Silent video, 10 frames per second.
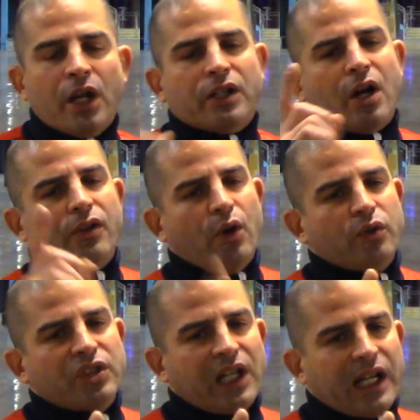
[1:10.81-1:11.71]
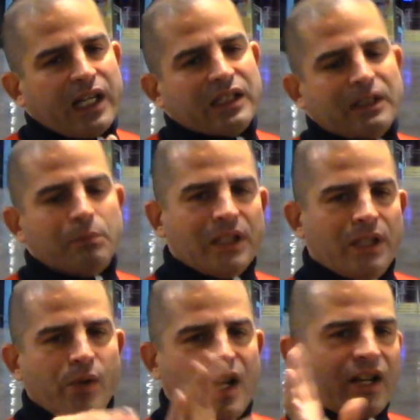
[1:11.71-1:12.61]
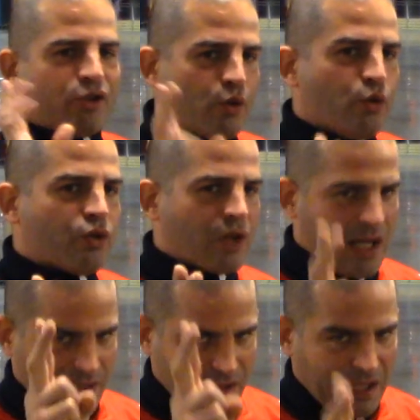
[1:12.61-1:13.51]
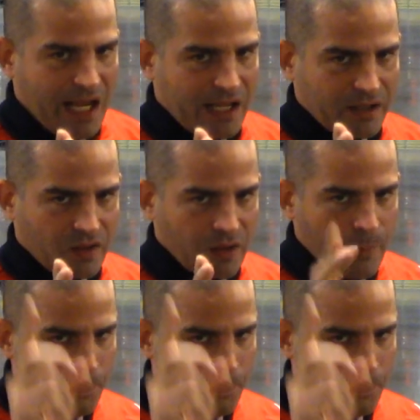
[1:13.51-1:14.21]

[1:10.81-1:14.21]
Now those guys and me, we got a truce as it stands,